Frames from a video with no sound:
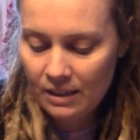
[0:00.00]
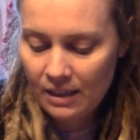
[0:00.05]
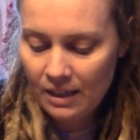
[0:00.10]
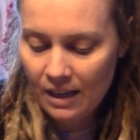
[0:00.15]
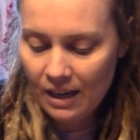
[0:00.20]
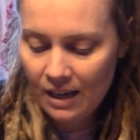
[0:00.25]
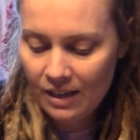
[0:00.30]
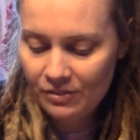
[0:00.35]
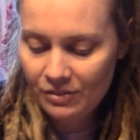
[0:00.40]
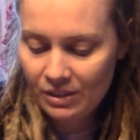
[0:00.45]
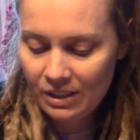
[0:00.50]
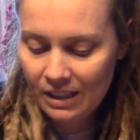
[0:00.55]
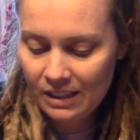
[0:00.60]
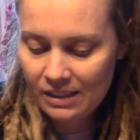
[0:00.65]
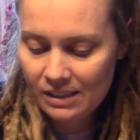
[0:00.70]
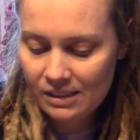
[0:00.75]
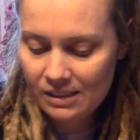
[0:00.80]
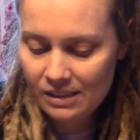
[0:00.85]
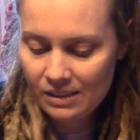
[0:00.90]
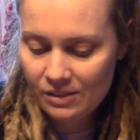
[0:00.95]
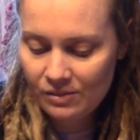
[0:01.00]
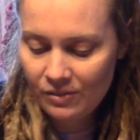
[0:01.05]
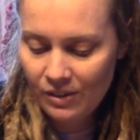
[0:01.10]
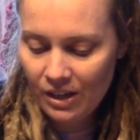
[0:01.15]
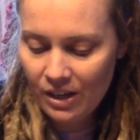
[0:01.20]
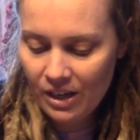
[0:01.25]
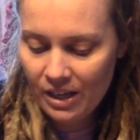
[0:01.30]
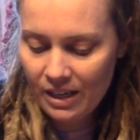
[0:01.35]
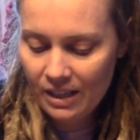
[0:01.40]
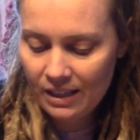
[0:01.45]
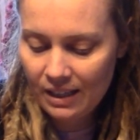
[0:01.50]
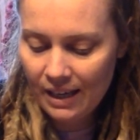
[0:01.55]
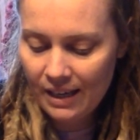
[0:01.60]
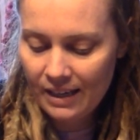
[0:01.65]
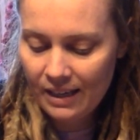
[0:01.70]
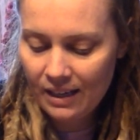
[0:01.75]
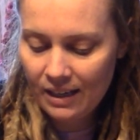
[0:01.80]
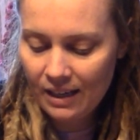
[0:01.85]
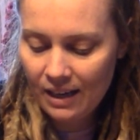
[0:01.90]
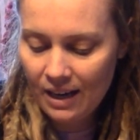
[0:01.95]
I feel like this is very,
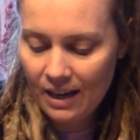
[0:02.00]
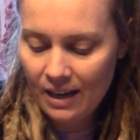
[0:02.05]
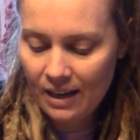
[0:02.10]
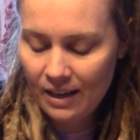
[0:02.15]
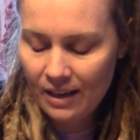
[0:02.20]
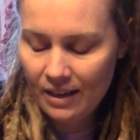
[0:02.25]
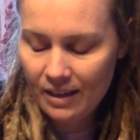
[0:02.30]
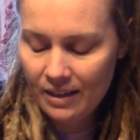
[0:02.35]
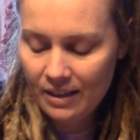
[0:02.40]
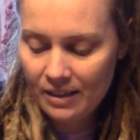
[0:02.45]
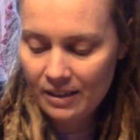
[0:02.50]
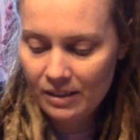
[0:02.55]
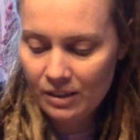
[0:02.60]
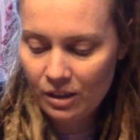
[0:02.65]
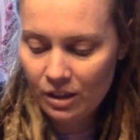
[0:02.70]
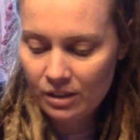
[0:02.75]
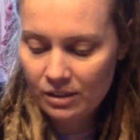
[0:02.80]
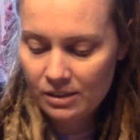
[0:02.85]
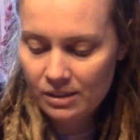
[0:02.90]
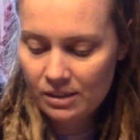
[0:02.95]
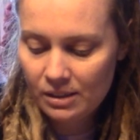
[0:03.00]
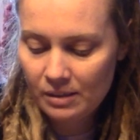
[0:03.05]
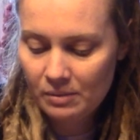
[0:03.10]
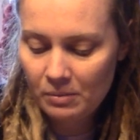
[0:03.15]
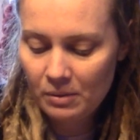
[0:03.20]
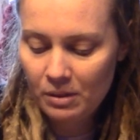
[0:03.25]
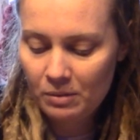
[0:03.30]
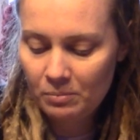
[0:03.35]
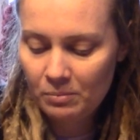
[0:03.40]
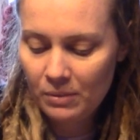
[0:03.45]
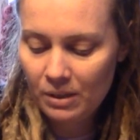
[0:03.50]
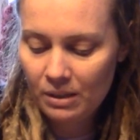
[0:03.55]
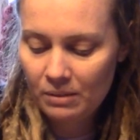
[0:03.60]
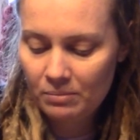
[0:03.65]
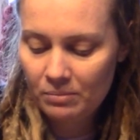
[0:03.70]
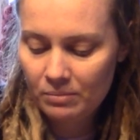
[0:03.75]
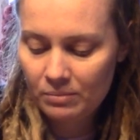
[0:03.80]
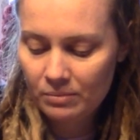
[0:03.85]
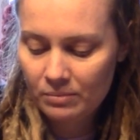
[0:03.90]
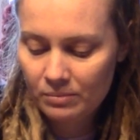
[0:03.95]
like, uh, it's, it, it, it,
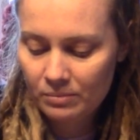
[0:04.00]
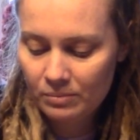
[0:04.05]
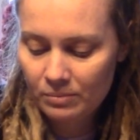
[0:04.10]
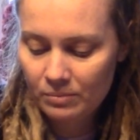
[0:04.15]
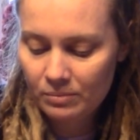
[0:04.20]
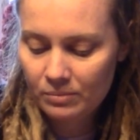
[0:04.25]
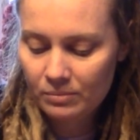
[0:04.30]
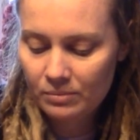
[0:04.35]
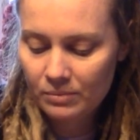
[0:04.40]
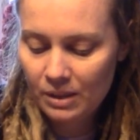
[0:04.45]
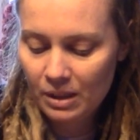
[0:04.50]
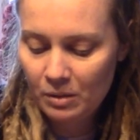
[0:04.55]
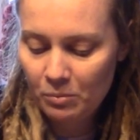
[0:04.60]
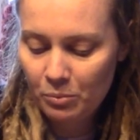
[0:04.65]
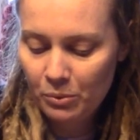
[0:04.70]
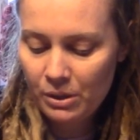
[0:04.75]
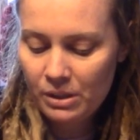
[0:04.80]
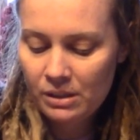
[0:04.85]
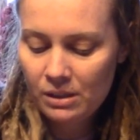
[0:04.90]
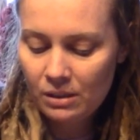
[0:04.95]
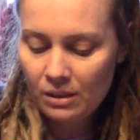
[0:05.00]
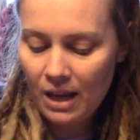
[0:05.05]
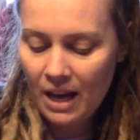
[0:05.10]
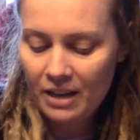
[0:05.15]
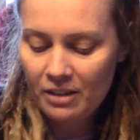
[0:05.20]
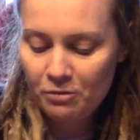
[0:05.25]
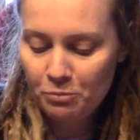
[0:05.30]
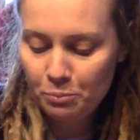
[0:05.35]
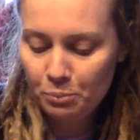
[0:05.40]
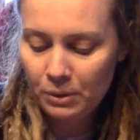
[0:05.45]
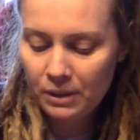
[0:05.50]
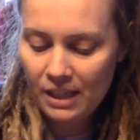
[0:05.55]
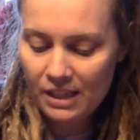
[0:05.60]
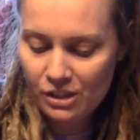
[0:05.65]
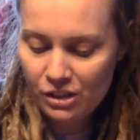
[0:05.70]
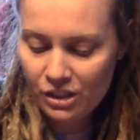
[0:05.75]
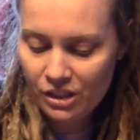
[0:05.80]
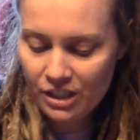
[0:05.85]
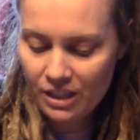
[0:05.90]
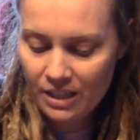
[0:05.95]
it brings a lot of
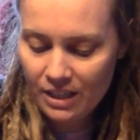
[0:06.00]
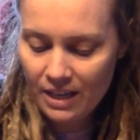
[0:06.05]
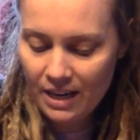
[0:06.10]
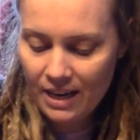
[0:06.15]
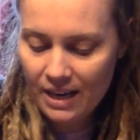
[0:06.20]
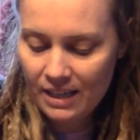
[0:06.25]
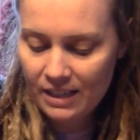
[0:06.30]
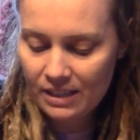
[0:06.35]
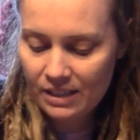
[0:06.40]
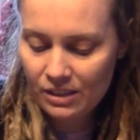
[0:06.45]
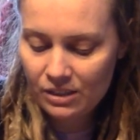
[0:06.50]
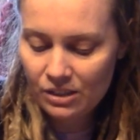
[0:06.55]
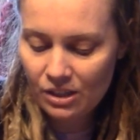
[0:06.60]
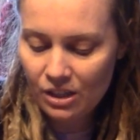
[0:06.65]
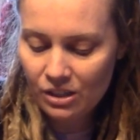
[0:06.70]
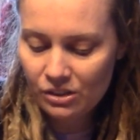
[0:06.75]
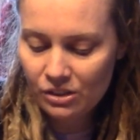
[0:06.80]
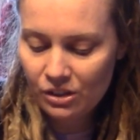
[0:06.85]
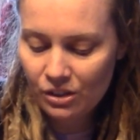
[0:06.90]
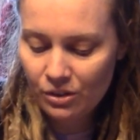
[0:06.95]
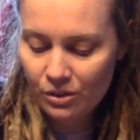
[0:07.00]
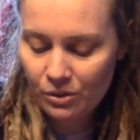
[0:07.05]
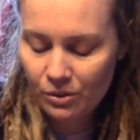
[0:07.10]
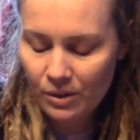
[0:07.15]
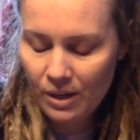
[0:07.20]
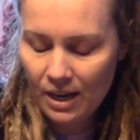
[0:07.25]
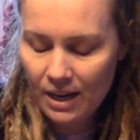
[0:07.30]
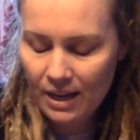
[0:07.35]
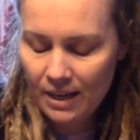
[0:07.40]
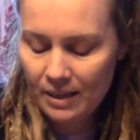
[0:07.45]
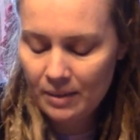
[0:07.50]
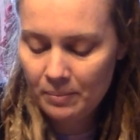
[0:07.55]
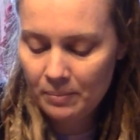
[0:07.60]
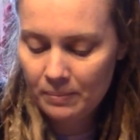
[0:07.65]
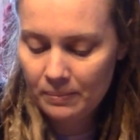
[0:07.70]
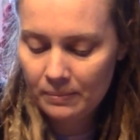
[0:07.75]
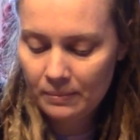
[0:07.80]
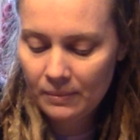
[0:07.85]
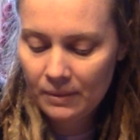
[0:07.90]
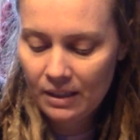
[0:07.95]
pleasure, and it is also,
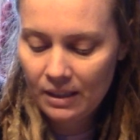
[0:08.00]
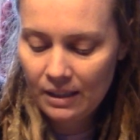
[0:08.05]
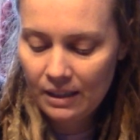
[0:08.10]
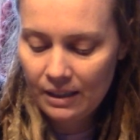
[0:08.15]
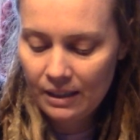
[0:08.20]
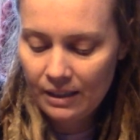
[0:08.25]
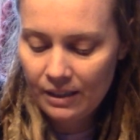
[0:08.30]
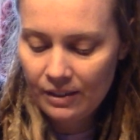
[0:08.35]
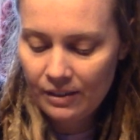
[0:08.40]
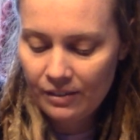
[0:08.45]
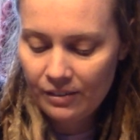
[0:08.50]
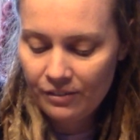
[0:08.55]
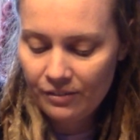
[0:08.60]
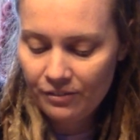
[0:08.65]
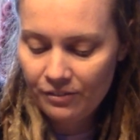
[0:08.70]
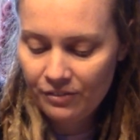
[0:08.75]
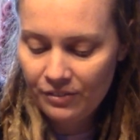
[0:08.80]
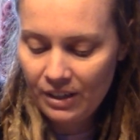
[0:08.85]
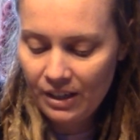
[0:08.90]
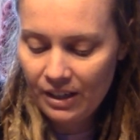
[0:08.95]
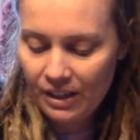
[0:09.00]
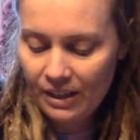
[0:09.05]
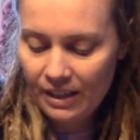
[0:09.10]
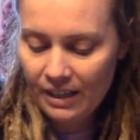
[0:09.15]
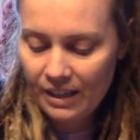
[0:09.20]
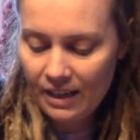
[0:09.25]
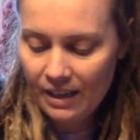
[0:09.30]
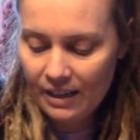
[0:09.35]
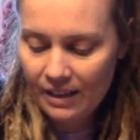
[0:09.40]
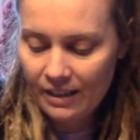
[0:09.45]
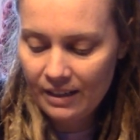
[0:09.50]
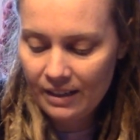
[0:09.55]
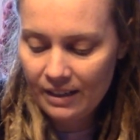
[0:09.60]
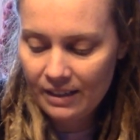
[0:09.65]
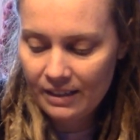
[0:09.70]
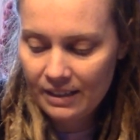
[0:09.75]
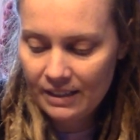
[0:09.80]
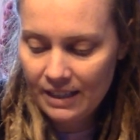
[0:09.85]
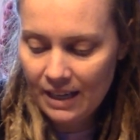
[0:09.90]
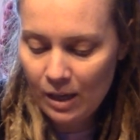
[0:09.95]
um, very, uh,
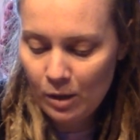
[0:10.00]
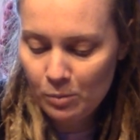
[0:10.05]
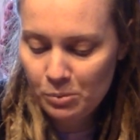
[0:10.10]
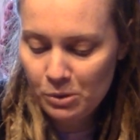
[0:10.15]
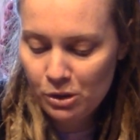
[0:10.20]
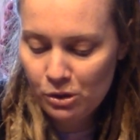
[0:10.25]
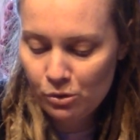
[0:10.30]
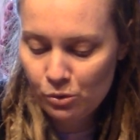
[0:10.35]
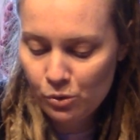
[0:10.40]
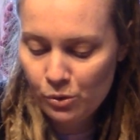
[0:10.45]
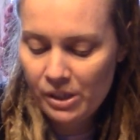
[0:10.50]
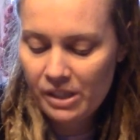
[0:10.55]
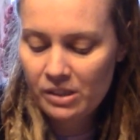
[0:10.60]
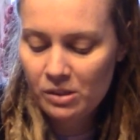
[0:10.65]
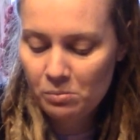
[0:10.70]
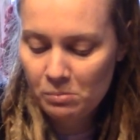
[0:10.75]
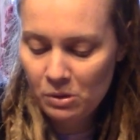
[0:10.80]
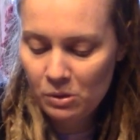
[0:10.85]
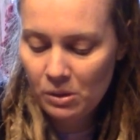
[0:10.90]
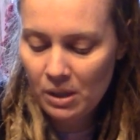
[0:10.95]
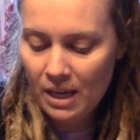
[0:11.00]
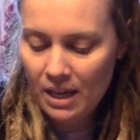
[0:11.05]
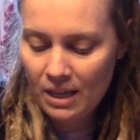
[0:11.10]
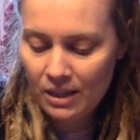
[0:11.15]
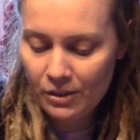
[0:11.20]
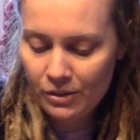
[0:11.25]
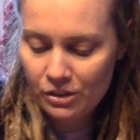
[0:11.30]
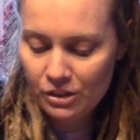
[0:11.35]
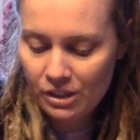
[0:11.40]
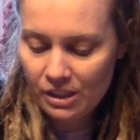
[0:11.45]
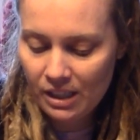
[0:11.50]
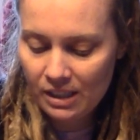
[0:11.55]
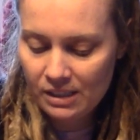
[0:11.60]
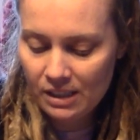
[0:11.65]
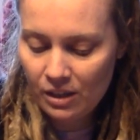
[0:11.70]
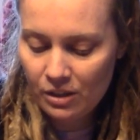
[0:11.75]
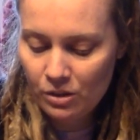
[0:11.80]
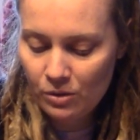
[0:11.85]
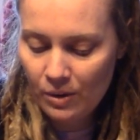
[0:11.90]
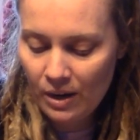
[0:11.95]
it helps to transmute the energy. That's
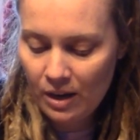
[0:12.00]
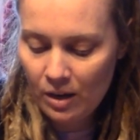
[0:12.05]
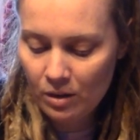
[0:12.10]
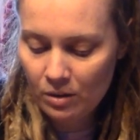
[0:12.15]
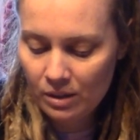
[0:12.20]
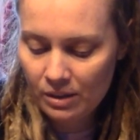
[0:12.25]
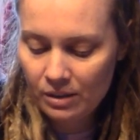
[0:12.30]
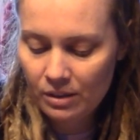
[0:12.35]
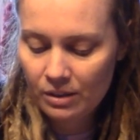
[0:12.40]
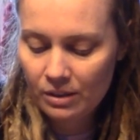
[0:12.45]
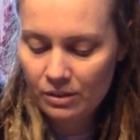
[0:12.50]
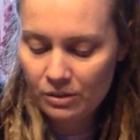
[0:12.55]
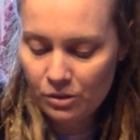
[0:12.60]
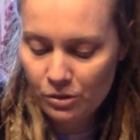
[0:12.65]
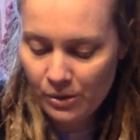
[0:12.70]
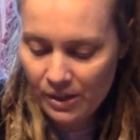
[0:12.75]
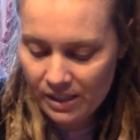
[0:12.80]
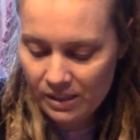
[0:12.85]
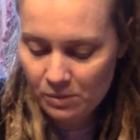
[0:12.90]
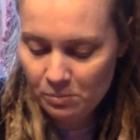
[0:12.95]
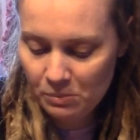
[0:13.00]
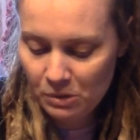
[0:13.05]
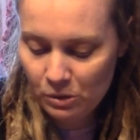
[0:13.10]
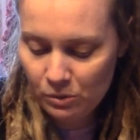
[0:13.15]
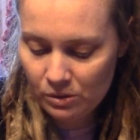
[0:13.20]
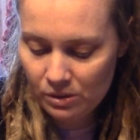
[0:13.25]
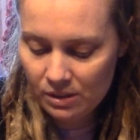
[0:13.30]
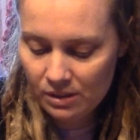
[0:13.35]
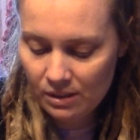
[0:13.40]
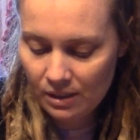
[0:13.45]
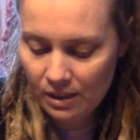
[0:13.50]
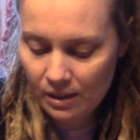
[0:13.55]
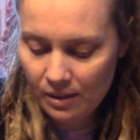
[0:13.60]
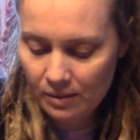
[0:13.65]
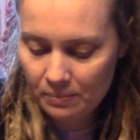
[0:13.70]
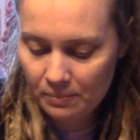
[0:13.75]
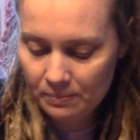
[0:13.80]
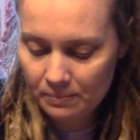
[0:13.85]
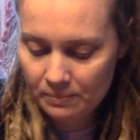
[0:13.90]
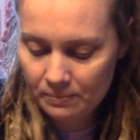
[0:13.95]
how you help, it, it transmutes,
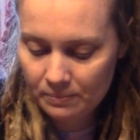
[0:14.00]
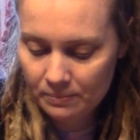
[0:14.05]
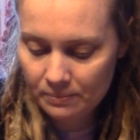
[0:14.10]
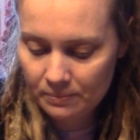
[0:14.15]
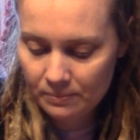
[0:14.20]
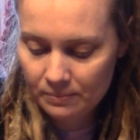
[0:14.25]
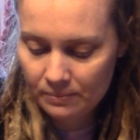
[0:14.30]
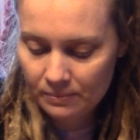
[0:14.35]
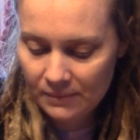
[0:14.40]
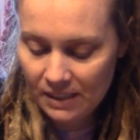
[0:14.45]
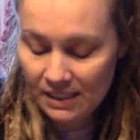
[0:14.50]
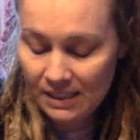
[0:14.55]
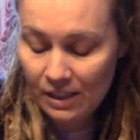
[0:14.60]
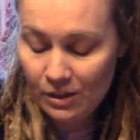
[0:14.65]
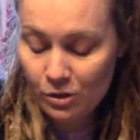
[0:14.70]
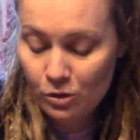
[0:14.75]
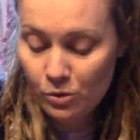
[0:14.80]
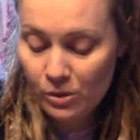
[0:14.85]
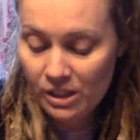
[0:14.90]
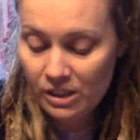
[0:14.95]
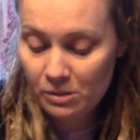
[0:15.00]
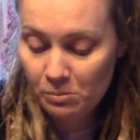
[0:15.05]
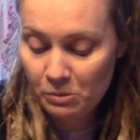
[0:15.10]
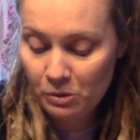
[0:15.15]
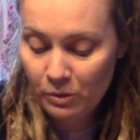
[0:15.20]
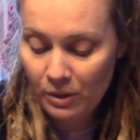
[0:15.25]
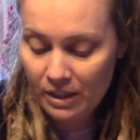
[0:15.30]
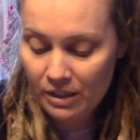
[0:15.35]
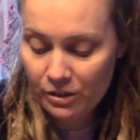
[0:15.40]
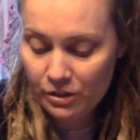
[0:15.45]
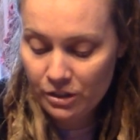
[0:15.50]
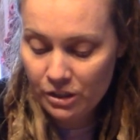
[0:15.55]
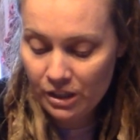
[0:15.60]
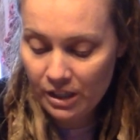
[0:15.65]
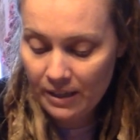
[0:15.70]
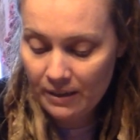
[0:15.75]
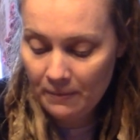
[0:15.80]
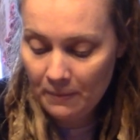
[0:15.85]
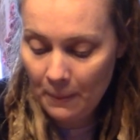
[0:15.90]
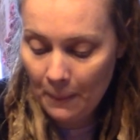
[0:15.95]
um, that's how you transmute energy